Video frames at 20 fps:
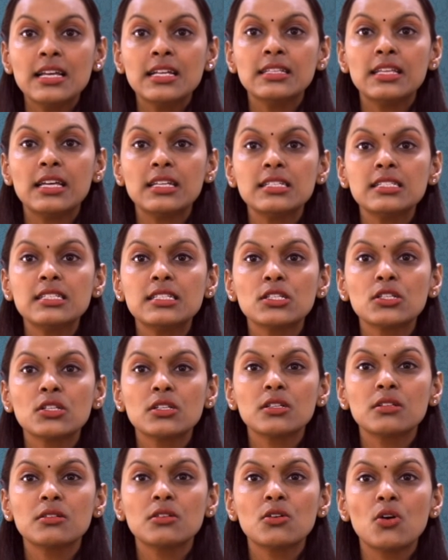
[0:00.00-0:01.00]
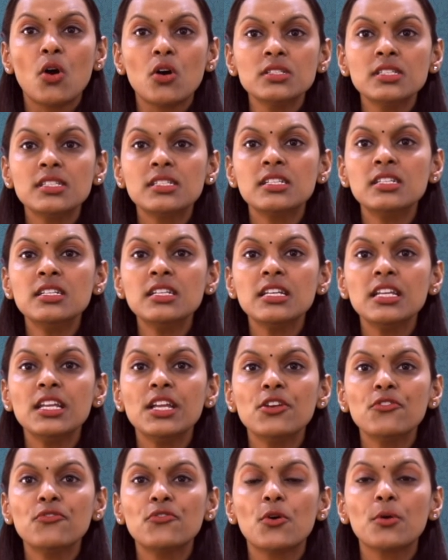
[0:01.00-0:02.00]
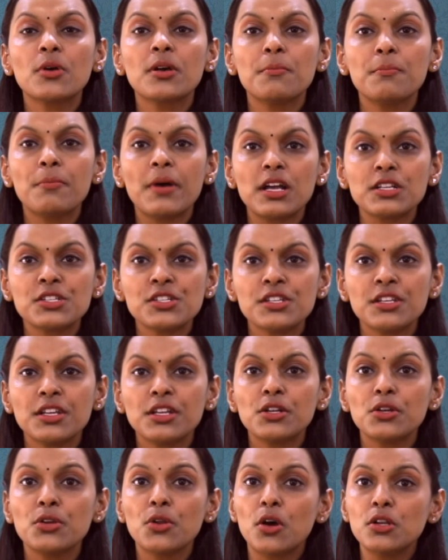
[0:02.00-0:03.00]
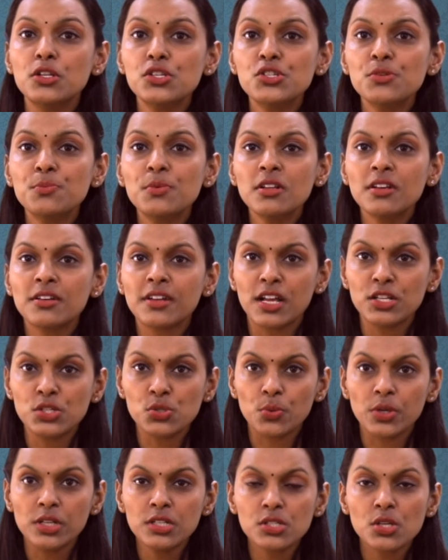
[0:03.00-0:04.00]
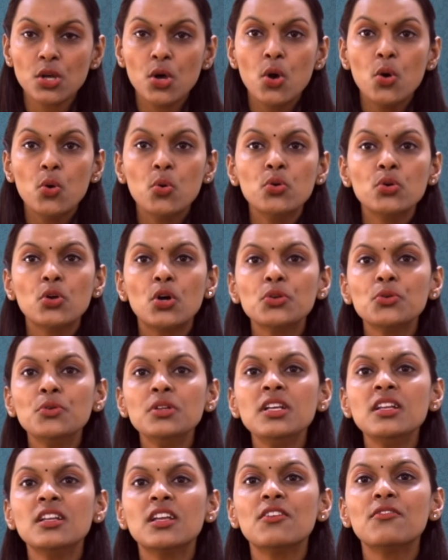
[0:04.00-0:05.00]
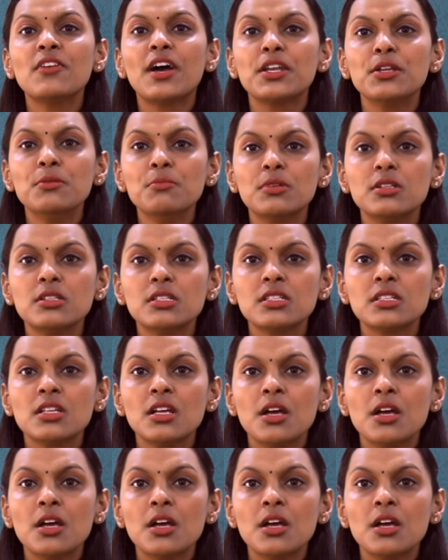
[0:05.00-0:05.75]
There is constant need for compassionate, knowledgeable graduates who not only love animals